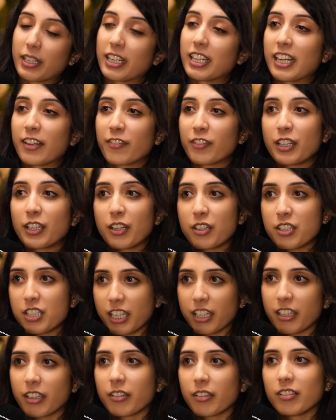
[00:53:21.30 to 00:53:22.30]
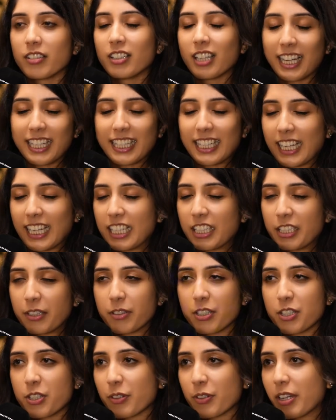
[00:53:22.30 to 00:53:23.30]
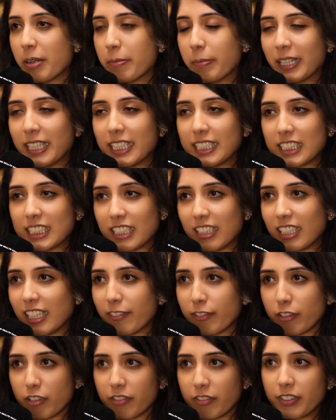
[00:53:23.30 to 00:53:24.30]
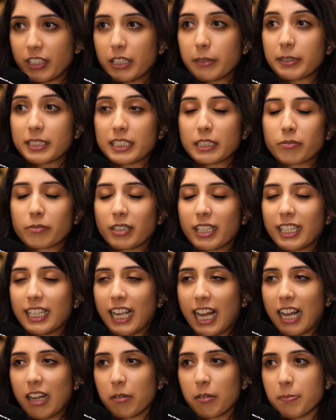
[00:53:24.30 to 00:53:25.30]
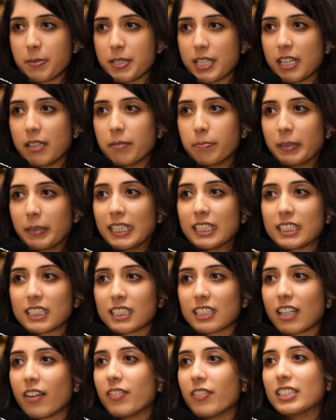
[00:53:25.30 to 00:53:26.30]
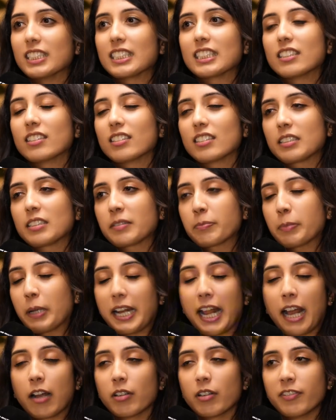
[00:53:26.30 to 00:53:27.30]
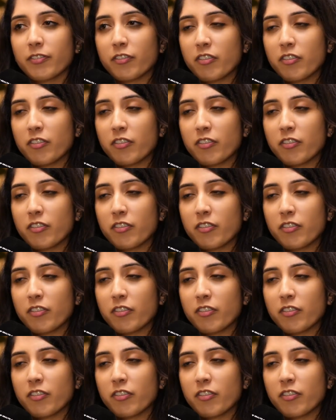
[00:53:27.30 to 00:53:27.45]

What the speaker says: and if you do like it and you enjoy it, please do leave a review, because it really helps it be discovered and put out